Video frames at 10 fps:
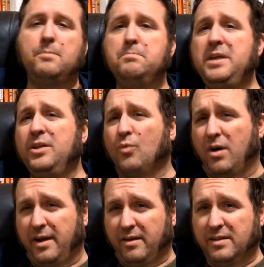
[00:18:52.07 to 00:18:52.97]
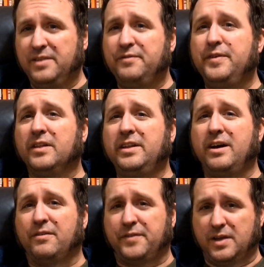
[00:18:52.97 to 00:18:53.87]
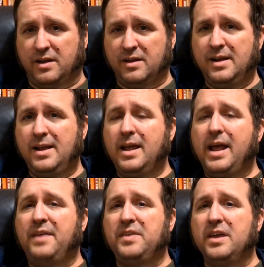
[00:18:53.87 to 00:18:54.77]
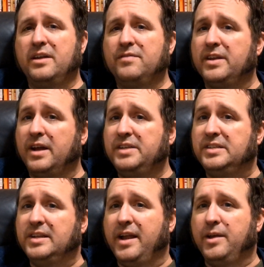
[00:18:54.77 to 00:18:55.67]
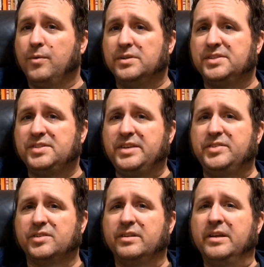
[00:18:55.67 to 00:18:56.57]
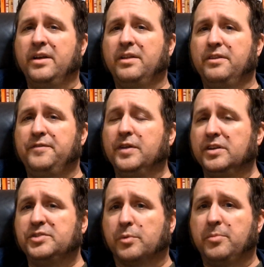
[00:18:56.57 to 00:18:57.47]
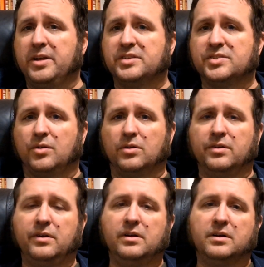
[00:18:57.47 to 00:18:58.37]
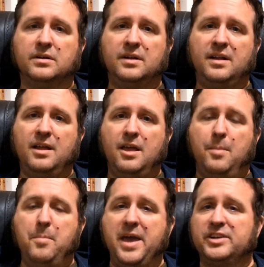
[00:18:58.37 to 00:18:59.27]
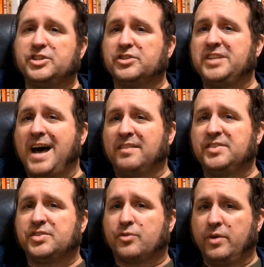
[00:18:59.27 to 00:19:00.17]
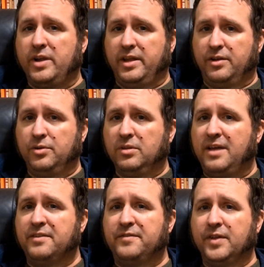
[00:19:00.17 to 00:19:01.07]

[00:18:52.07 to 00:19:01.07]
Meanwhile, in Philadelphia, at the end of the 1981 season, the Phillies were being sold. Manager Dallas Green, who led the